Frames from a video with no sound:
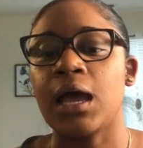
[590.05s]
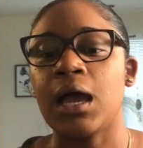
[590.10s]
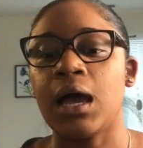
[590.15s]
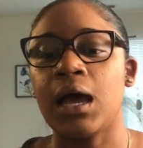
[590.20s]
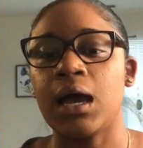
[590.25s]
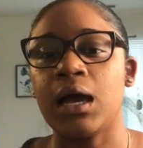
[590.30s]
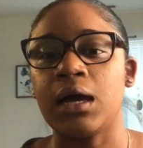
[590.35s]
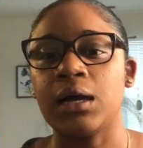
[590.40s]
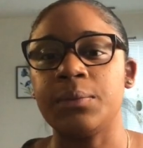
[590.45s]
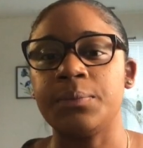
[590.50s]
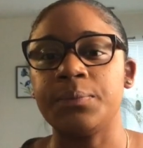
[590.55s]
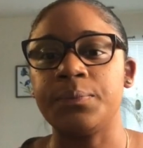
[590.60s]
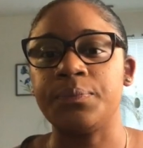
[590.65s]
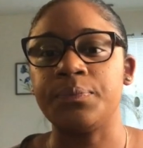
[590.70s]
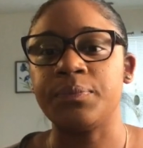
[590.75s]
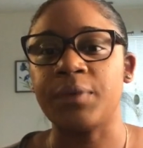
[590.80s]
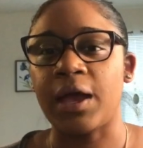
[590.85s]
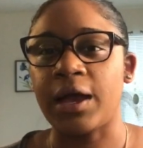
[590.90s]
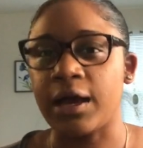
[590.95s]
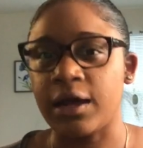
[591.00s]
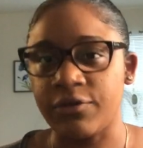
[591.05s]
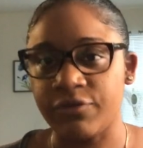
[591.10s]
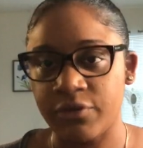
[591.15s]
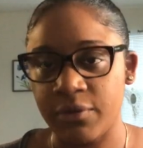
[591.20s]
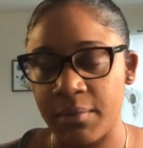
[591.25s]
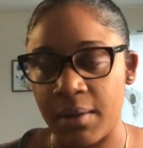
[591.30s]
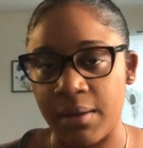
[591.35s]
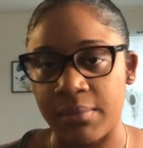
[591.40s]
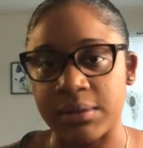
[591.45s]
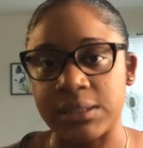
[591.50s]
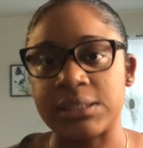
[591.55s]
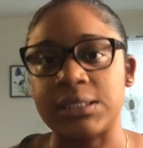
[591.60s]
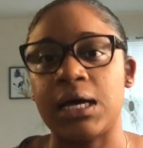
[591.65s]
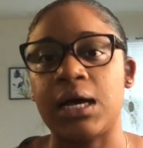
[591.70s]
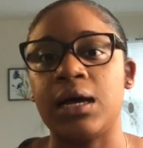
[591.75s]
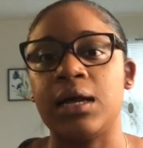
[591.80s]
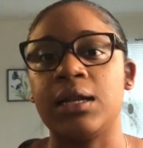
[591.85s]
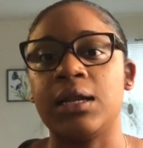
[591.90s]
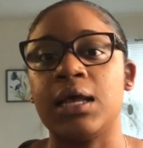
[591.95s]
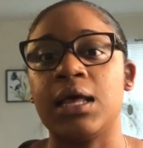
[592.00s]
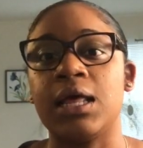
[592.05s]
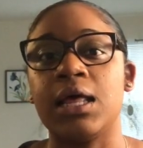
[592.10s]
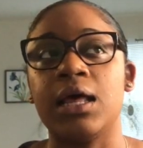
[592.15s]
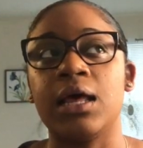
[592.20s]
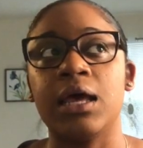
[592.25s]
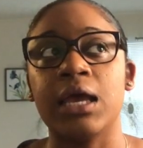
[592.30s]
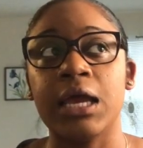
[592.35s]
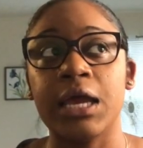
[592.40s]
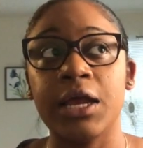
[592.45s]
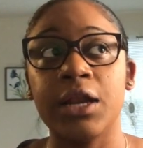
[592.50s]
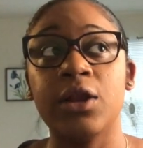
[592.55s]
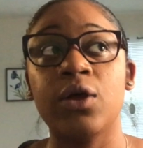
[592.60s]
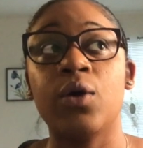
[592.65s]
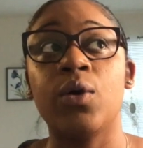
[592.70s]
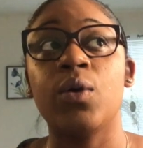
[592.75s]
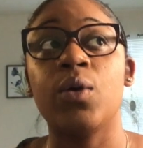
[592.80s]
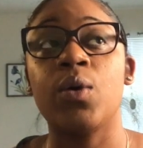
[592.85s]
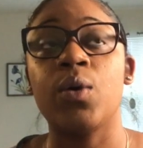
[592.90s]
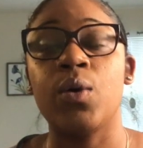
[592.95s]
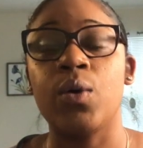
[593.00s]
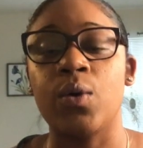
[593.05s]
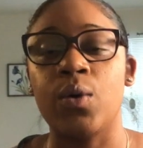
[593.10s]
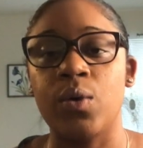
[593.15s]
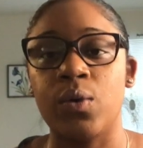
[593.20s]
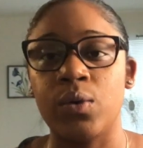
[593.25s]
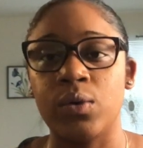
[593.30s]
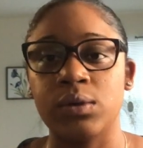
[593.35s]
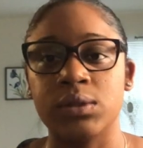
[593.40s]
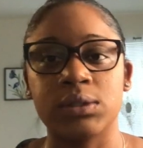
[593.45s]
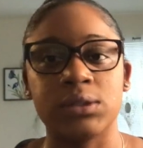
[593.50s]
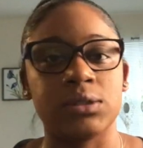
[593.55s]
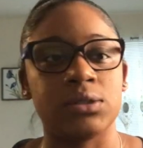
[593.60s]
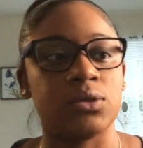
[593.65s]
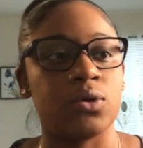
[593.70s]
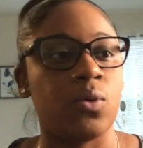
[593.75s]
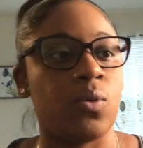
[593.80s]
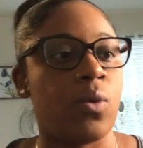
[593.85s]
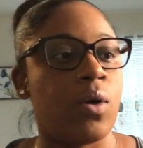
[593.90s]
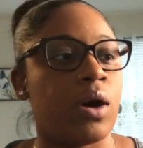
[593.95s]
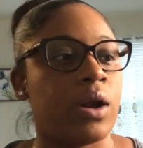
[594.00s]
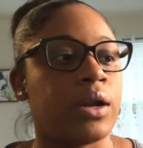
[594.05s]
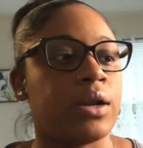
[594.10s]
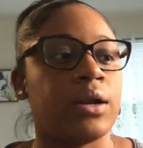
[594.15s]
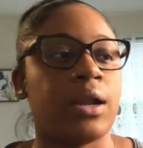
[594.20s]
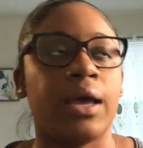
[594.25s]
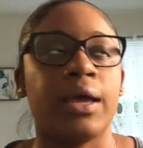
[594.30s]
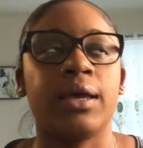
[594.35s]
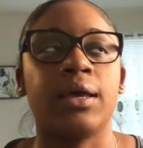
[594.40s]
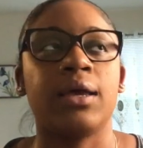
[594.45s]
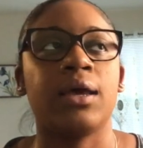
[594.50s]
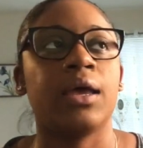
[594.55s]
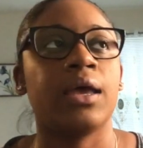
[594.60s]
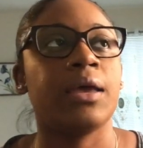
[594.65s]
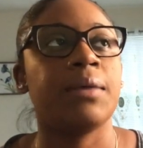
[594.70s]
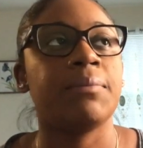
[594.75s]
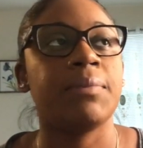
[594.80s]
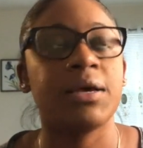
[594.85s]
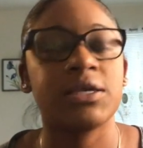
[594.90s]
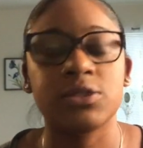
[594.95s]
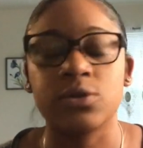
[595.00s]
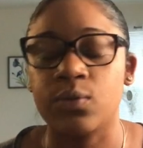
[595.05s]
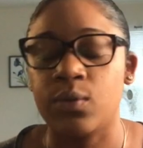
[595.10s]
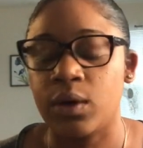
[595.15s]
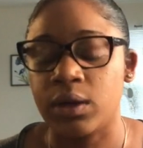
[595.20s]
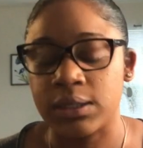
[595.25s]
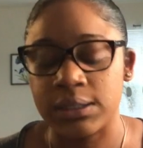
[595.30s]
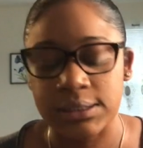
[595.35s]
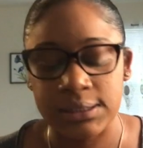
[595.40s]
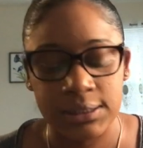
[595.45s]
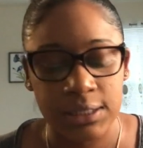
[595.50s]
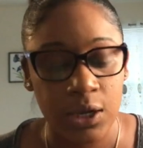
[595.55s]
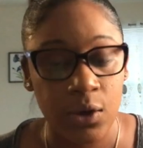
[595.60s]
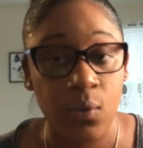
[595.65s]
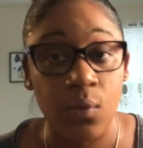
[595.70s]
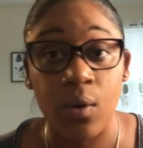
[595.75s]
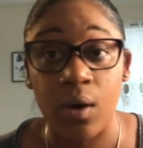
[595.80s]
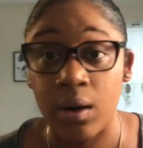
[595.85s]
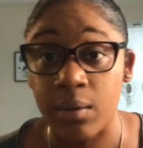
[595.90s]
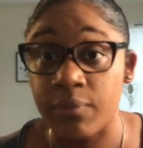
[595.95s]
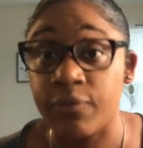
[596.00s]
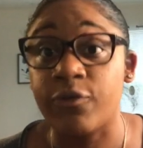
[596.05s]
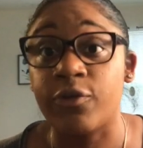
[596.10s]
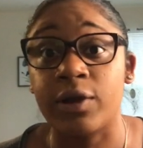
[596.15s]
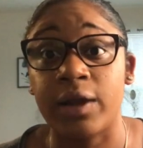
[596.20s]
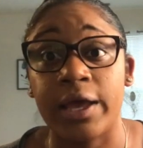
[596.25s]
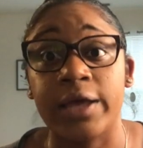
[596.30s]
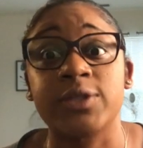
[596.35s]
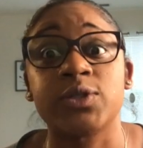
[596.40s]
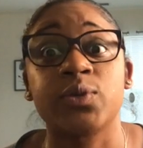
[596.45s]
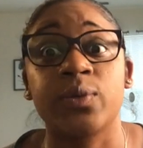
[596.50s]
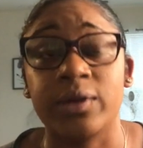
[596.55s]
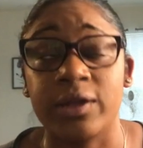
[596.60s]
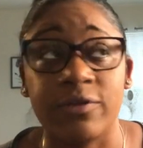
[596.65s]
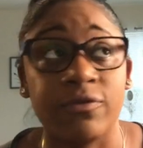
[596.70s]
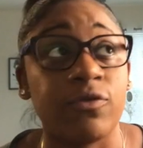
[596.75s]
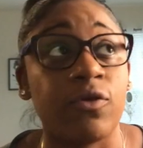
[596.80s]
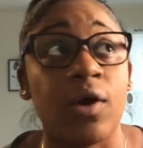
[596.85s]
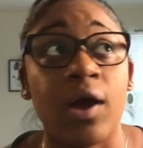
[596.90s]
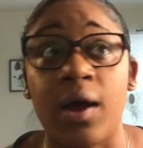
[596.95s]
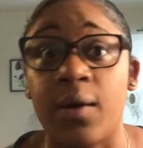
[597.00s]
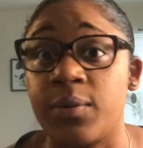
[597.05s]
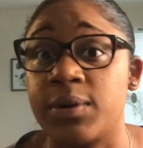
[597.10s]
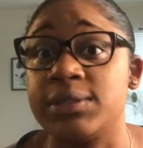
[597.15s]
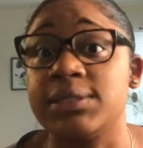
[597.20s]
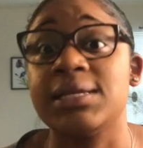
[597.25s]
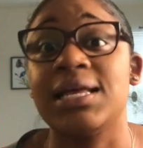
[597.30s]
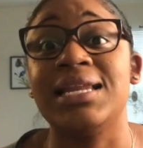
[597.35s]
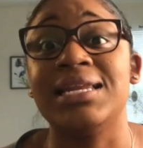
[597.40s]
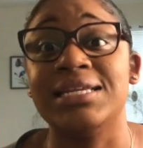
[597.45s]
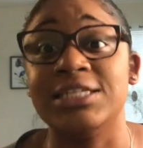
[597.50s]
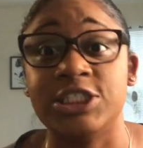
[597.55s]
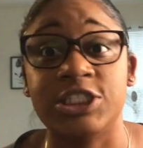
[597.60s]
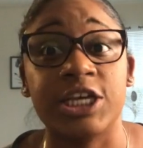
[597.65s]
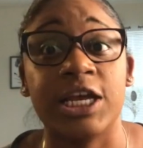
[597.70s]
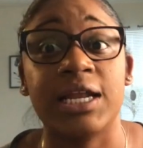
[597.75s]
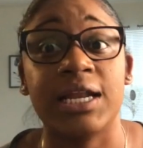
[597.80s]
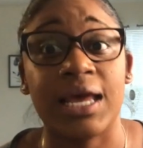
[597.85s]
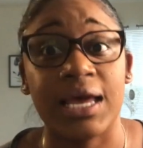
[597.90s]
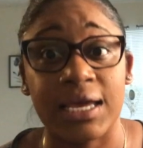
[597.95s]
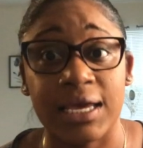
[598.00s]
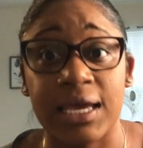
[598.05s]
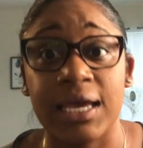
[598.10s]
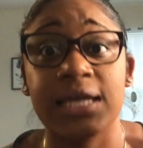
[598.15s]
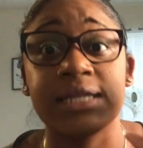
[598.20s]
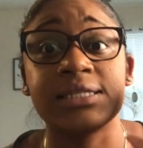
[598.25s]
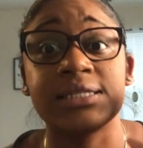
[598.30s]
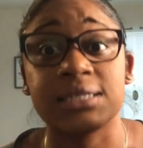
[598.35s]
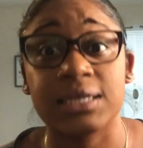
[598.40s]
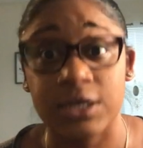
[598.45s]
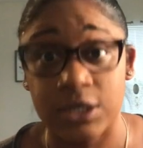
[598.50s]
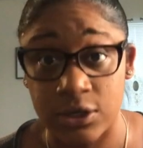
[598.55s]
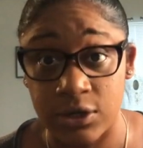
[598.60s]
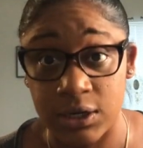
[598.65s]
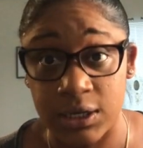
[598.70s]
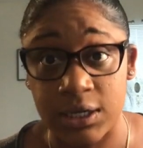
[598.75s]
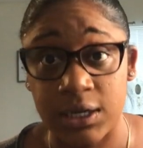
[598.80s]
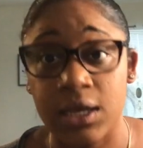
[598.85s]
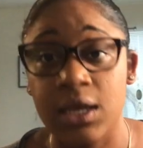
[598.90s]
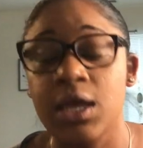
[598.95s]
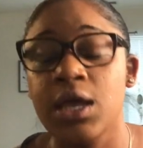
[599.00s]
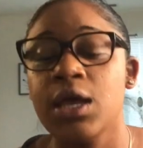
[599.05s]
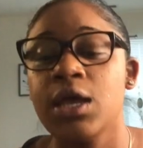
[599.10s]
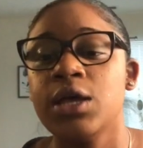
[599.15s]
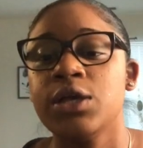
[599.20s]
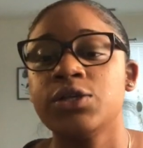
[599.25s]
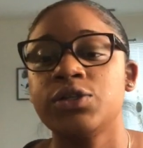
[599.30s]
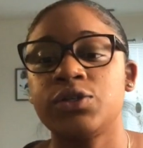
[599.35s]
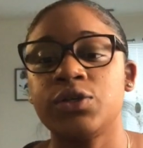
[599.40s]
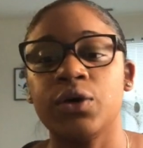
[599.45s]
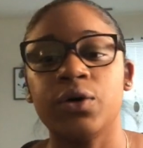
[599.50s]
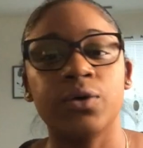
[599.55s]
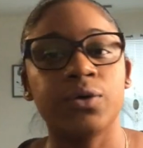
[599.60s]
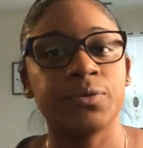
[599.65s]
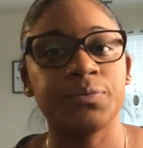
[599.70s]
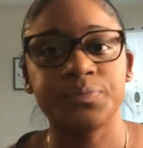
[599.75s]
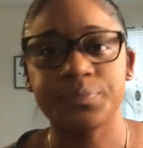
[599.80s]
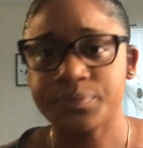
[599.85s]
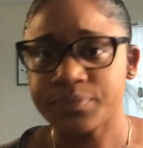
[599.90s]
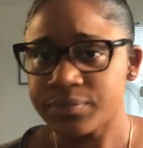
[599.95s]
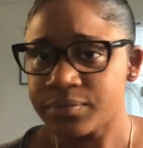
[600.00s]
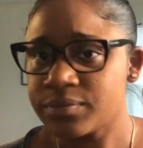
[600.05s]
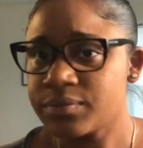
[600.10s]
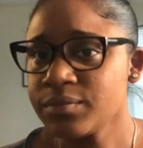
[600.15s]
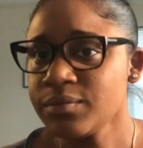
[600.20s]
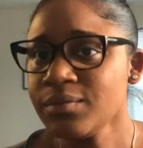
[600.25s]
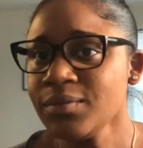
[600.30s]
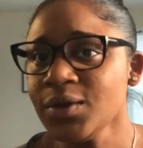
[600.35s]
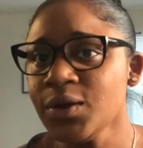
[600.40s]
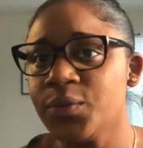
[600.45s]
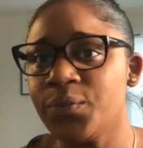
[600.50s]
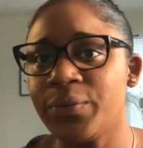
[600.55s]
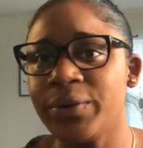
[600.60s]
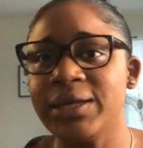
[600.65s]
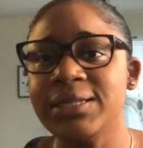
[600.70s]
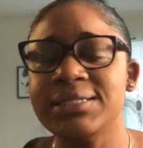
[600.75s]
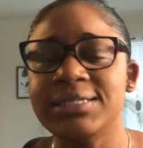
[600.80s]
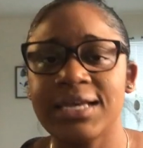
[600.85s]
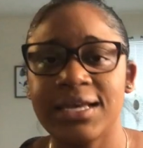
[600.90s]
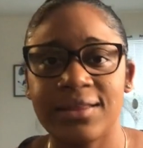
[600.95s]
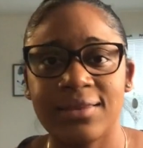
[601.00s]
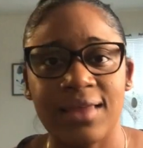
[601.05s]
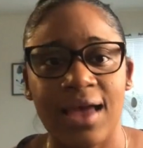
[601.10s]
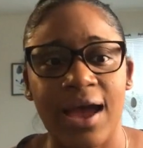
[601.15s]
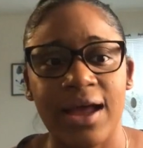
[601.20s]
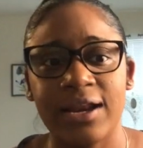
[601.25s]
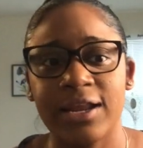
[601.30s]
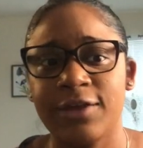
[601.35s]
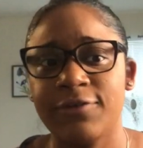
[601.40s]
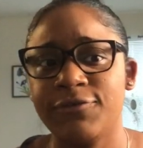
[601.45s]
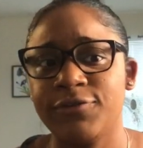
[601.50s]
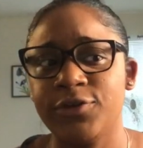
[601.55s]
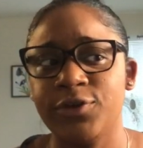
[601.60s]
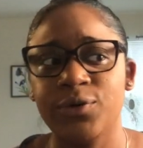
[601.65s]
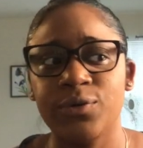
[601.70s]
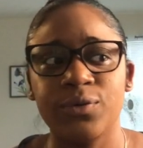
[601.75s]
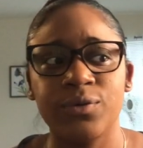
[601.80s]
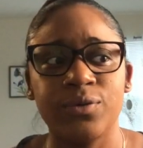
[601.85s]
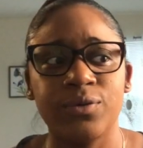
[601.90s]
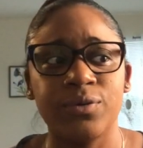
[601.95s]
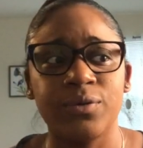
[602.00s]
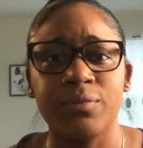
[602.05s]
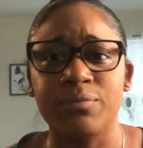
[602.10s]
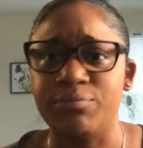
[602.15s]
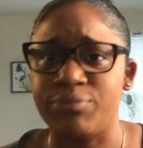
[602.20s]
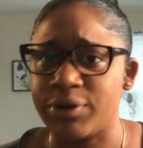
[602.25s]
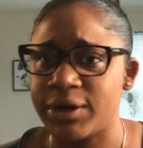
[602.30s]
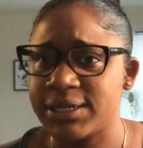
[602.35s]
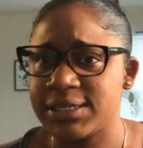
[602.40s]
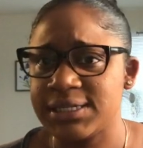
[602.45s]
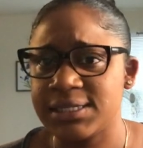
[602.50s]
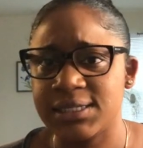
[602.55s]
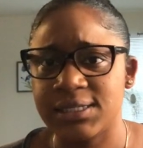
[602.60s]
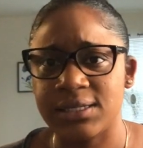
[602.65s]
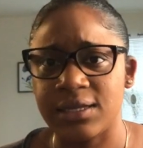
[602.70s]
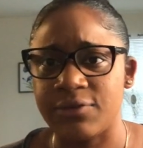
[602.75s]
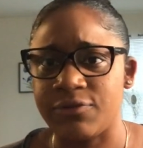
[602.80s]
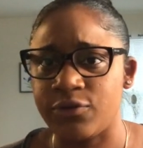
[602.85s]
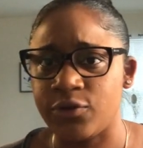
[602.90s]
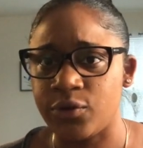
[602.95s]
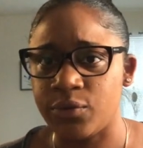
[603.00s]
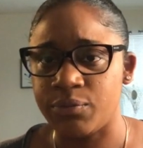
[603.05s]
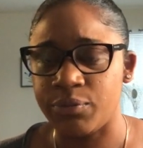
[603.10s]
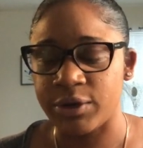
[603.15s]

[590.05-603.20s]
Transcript: um i got it from amazon it holds the water like it makes the water stay warm for like 24 hours legit like it's good so we did that if you breast if you